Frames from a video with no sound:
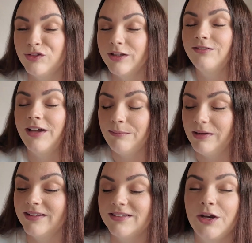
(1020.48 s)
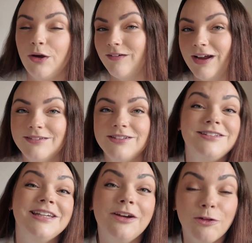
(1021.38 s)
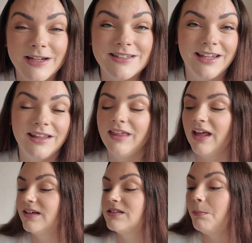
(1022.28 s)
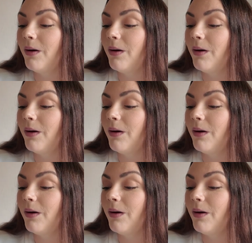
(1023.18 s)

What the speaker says: for the family as I go around decreasing things.